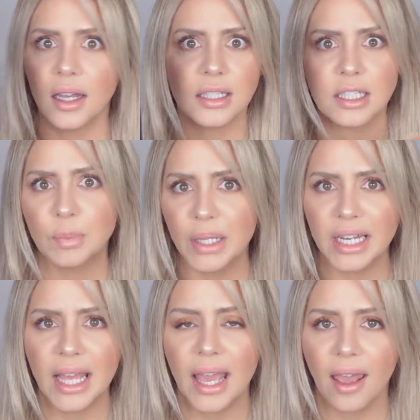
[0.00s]

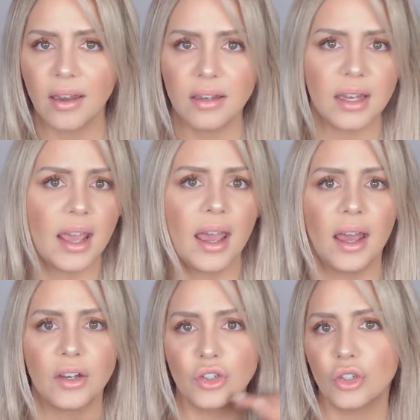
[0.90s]
split end
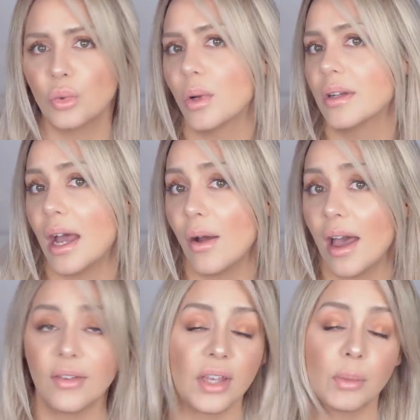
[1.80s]
and you will now
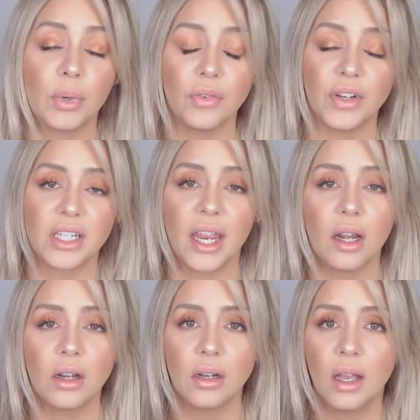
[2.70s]
have a perfect
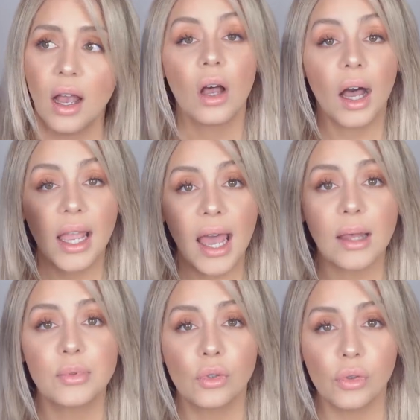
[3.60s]
hair? I
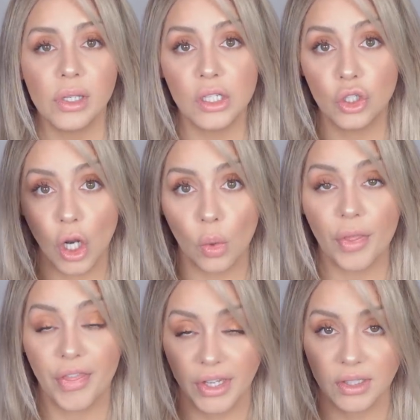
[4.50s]
absolutely
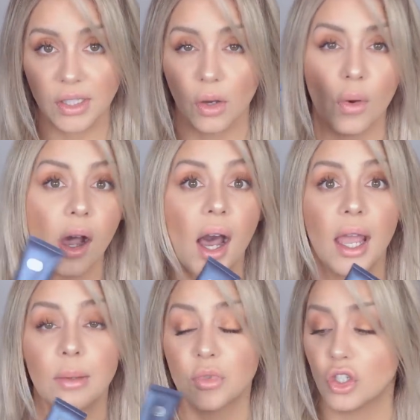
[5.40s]
don't think so.
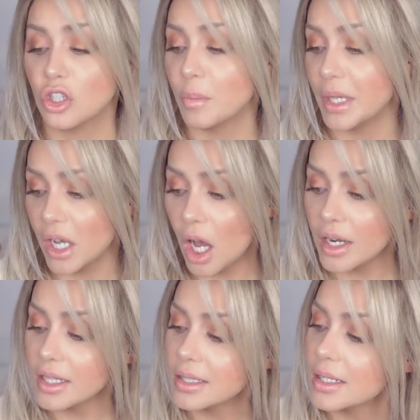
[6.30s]
I am just being
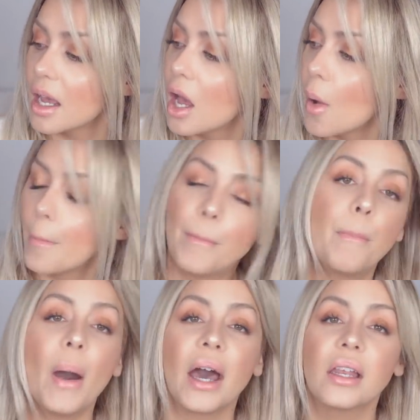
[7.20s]
honest,
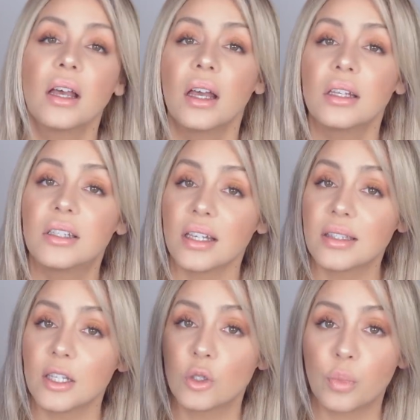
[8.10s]
but
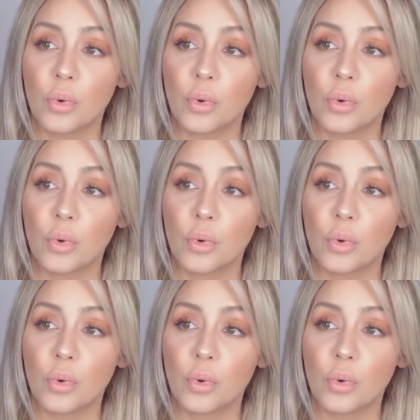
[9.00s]
does this